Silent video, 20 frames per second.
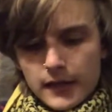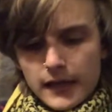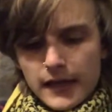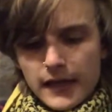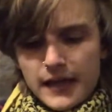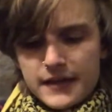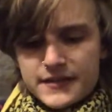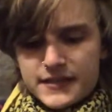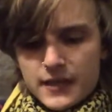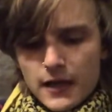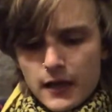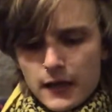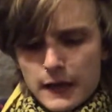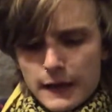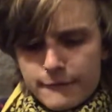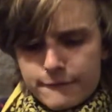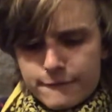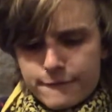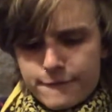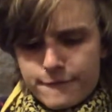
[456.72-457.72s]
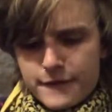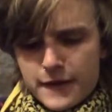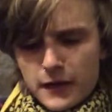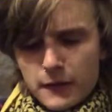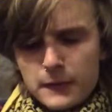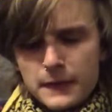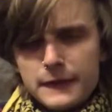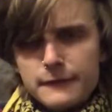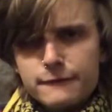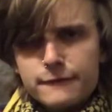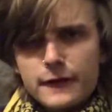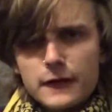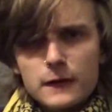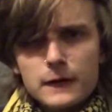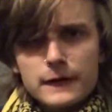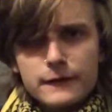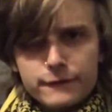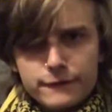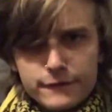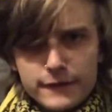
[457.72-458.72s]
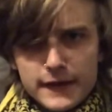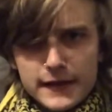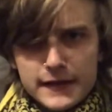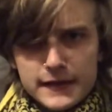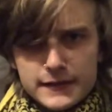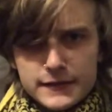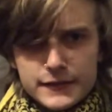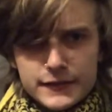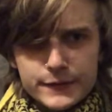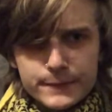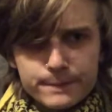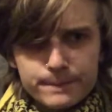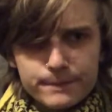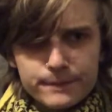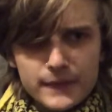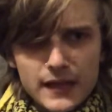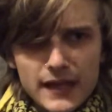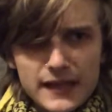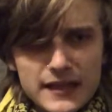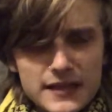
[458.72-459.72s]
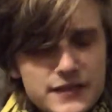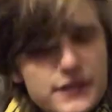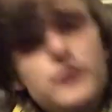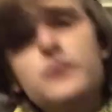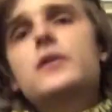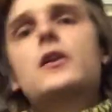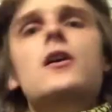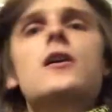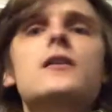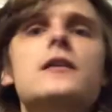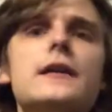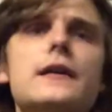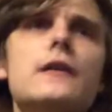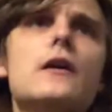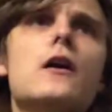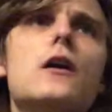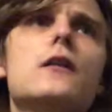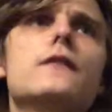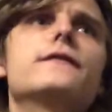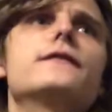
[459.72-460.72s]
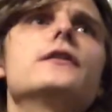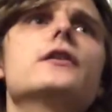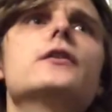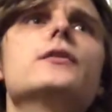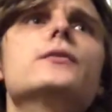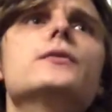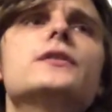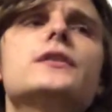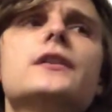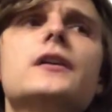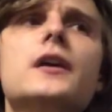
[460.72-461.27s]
It's got a very, very faint, I guess you'd call it an off note.